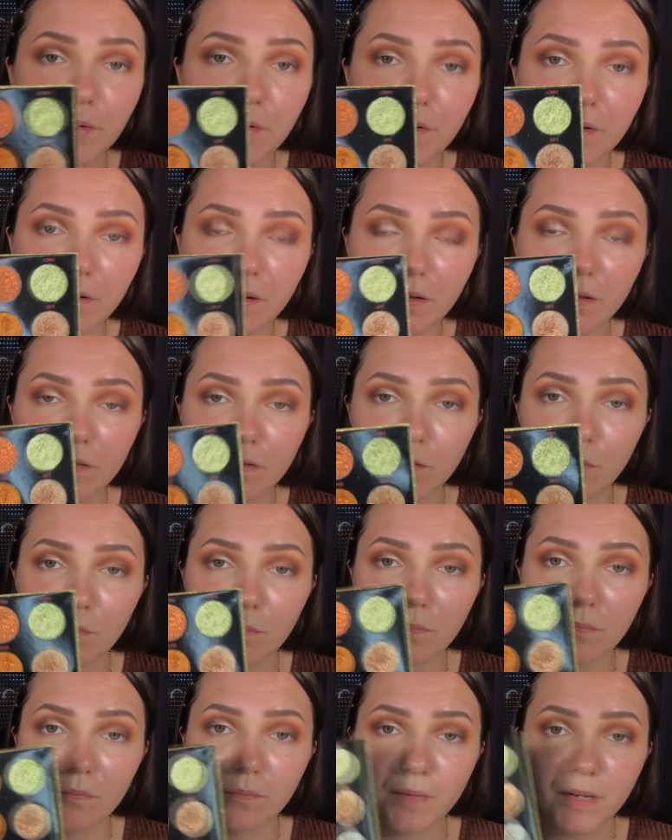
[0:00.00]
going into
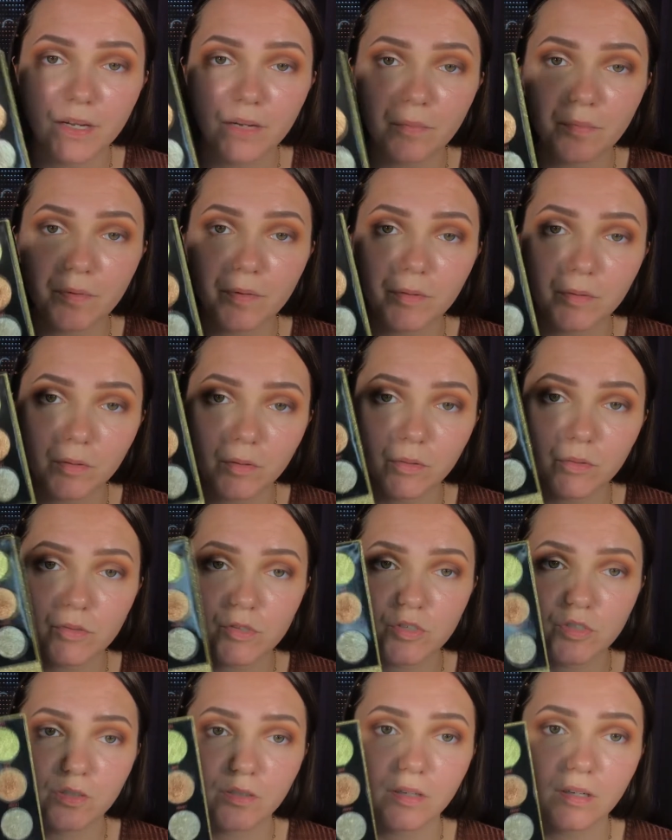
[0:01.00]
Makeup
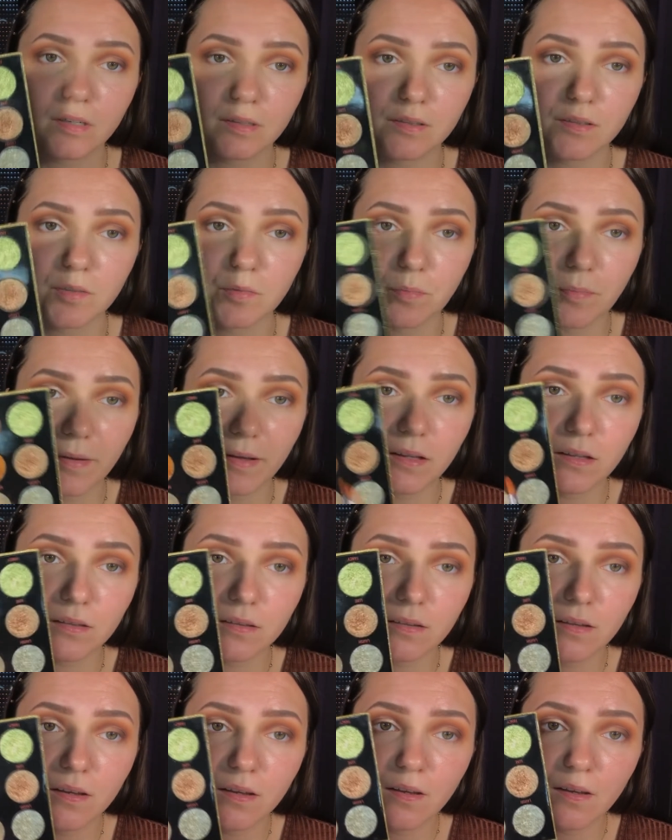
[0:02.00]
Revolution glitter
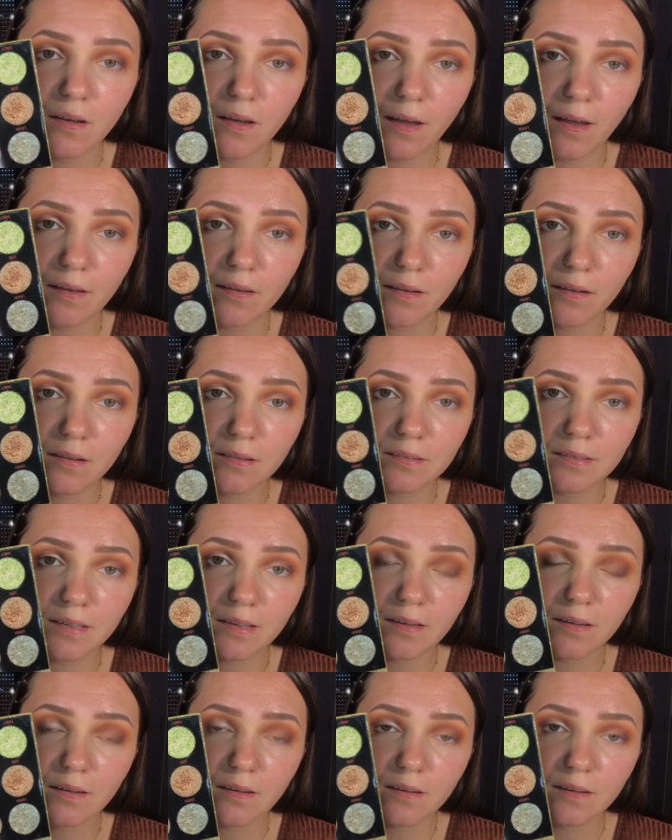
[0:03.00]
palette and I'll
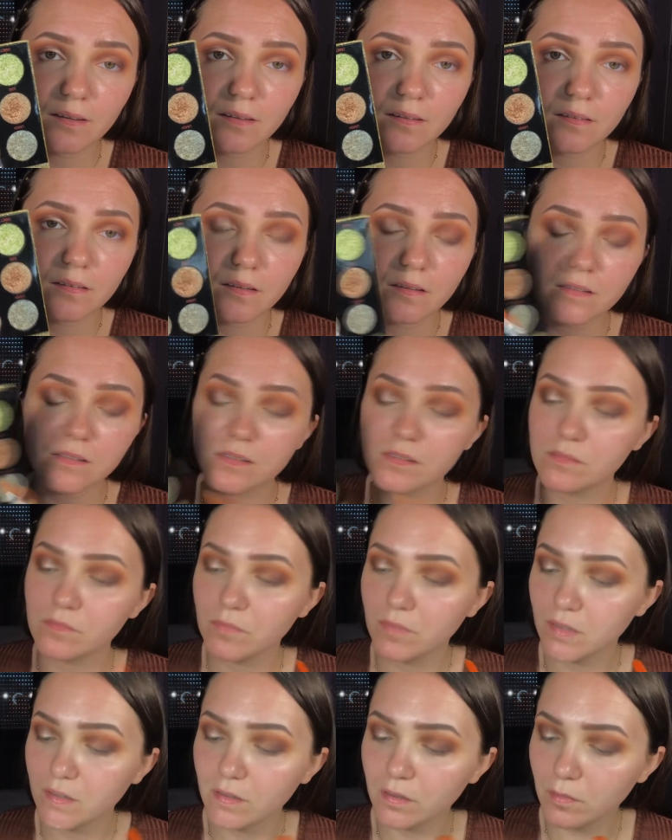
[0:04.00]
take this
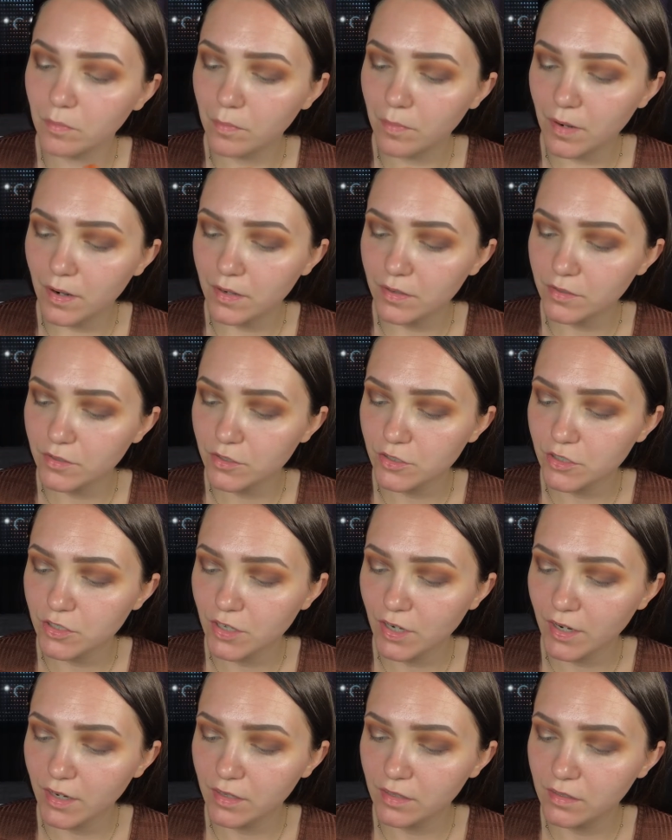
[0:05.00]
middle part
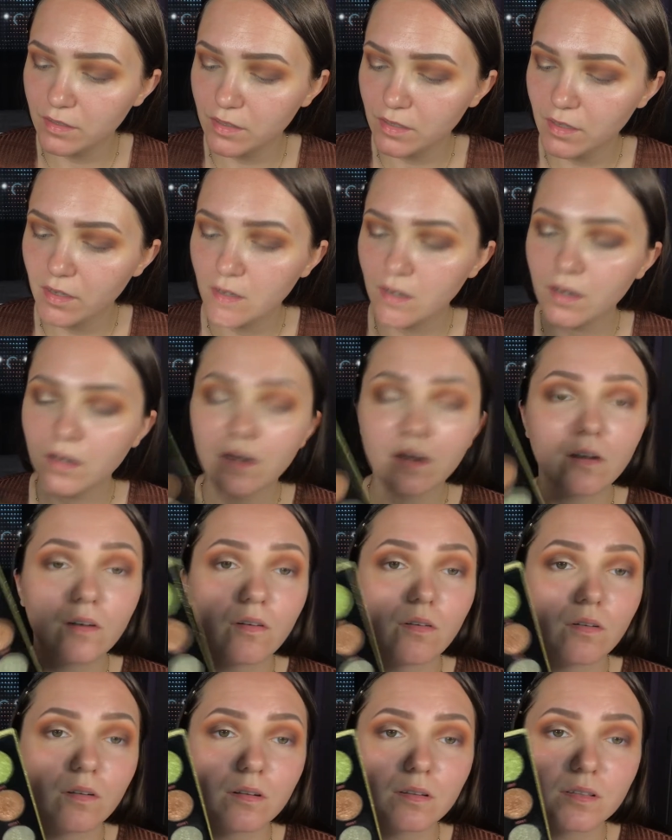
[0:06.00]
shade
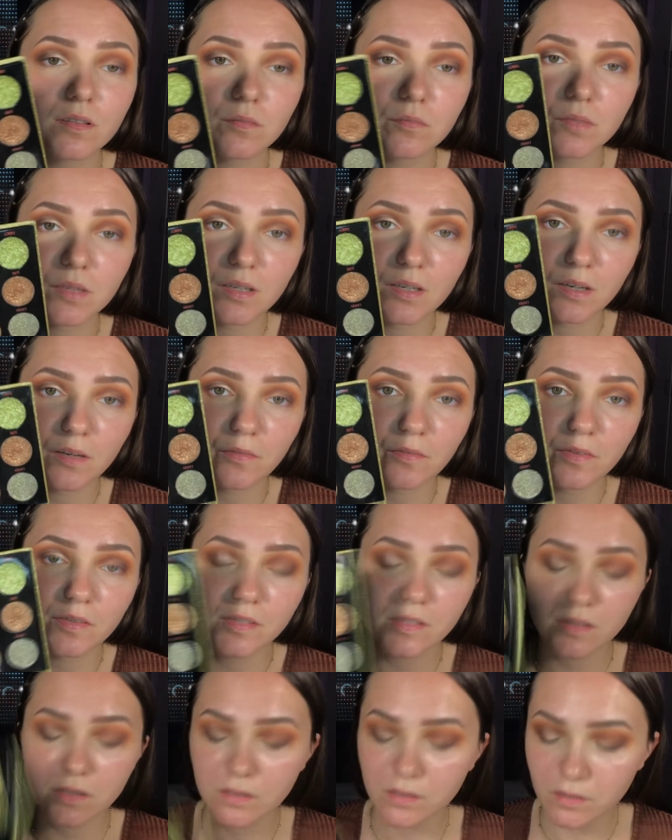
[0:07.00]
called
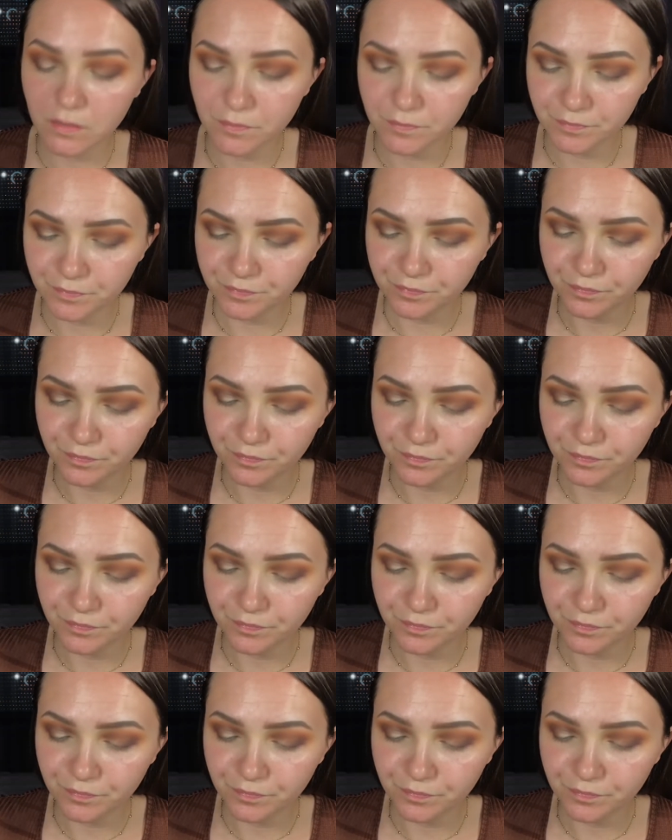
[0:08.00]
Magnificent,